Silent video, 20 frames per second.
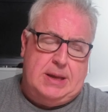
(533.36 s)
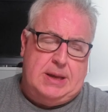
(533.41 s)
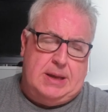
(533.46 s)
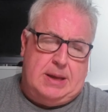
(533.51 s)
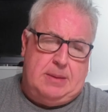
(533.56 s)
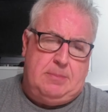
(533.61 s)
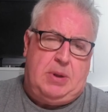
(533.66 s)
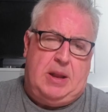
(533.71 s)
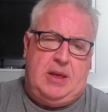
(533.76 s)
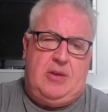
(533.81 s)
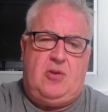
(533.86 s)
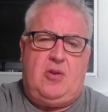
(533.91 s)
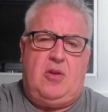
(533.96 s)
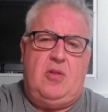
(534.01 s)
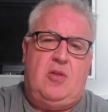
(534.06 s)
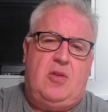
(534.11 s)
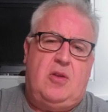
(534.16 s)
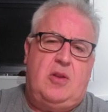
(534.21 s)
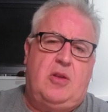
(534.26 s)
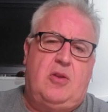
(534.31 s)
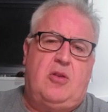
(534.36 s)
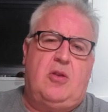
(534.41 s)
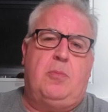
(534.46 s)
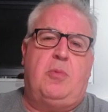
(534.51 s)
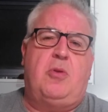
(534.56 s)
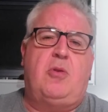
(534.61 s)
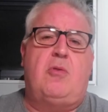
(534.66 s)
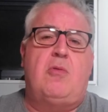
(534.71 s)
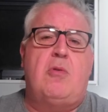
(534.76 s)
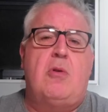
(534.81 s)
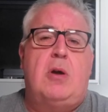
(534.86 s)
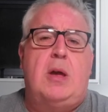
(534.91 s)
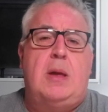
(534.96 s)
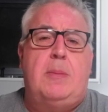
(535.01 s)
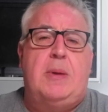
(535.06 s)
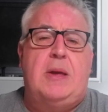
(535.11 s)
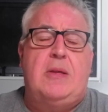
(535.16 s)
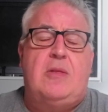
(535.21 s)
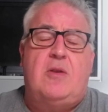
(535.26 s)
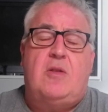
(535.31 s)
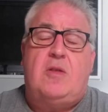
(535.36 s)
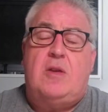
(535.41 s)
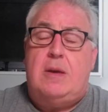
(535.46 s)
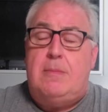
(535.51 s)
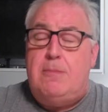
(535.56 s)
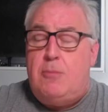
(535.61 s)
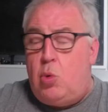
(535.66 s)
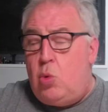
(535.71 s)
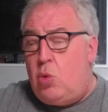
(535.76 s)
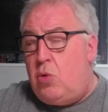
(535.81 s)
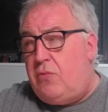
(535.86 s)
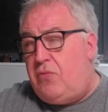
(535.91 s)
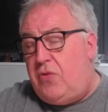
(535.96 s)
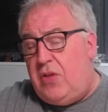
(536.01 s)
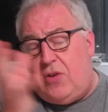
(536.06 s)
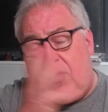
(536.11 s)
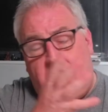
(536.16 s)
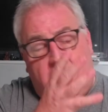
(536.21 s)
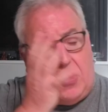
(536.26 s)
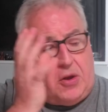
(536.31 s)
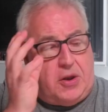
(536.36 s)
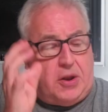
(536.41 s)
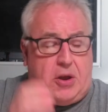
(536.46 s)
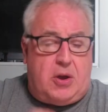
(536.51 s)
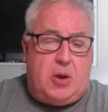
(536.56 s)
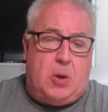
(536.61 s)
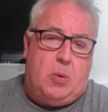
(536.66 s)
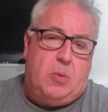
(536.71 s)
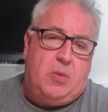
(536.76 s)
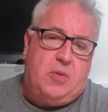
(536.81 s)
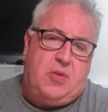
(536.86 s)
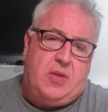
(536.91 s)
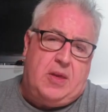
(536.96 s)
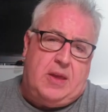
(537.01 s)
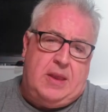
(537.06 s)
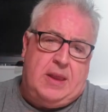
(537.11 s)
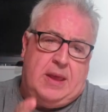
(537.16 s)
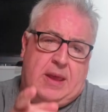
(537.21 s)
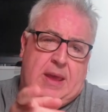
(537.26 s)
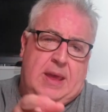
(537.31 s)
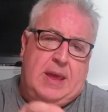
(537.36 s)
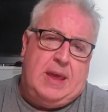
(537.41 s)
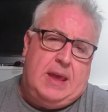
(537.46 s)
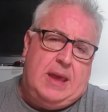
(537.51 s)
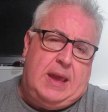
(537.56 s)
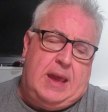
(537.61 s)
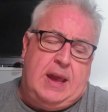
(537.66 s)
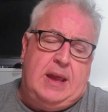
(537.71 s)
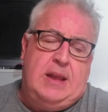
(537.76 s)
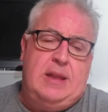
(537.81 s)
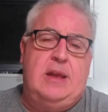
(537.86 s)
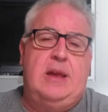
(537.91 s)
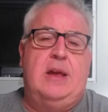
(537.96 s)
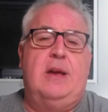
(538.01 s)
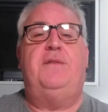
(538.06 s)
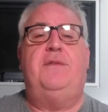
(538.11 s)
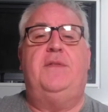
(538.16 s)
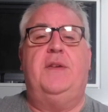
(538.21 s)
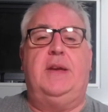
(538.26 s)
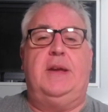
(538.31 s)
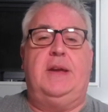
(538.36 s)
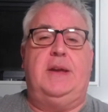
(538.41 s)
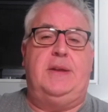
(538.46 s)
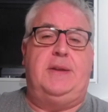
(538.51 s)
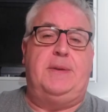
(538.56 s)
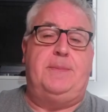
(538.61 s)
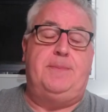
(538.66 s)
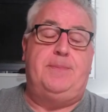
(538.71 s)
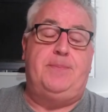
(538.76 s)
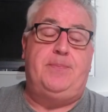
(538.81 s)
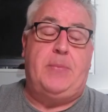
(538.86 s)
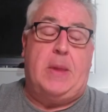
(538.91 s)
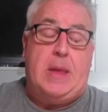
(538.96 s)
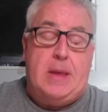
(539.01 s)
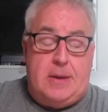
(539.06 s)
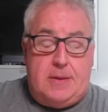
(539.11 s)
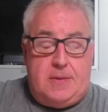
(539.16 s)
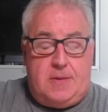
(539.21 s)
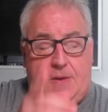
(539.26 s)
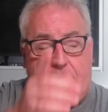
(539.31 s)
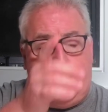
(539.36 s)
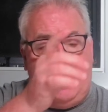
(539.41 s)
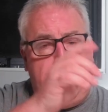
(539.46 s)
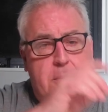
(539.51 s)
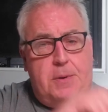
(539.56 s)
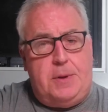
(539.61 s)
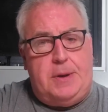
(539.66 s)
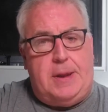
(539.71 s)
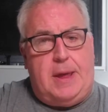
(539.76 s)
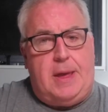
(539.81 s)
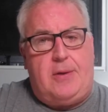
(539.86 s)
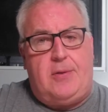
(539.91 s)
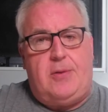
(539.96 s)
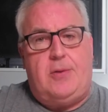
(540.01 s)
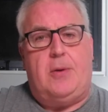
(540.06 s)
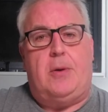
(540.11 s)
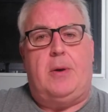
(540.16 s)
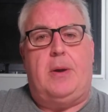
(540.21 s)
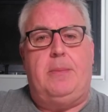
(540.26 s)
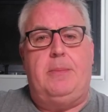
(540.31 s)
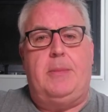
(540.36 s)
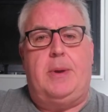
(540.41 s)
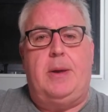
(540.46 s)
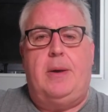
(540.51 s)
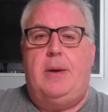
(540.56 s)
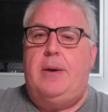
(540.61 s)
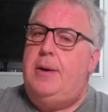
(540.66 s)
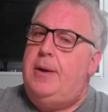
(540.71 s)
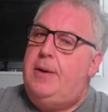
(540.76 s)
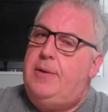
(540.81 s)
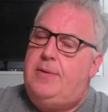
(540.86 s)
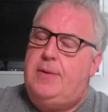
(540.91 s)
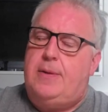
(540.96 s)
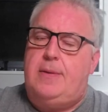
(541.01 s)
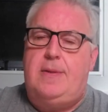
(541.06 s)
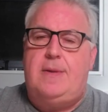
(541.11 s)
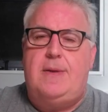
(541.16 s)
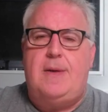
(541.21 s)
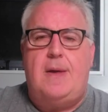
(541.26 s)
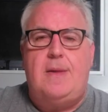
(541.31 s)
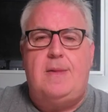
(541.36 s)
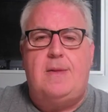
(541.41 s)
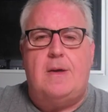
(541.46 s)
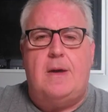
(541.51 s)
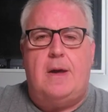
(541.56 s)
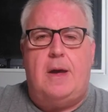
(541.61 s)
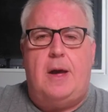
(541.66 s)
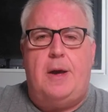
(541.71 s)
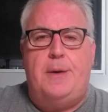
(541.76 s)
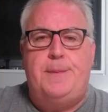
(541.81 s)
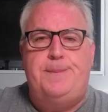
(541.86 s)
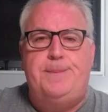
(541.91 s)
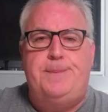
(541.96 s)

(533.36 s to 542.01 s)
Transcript: And please consider subscribing to see more of this kind of content in your feed. Until the next time, guys, ta ta.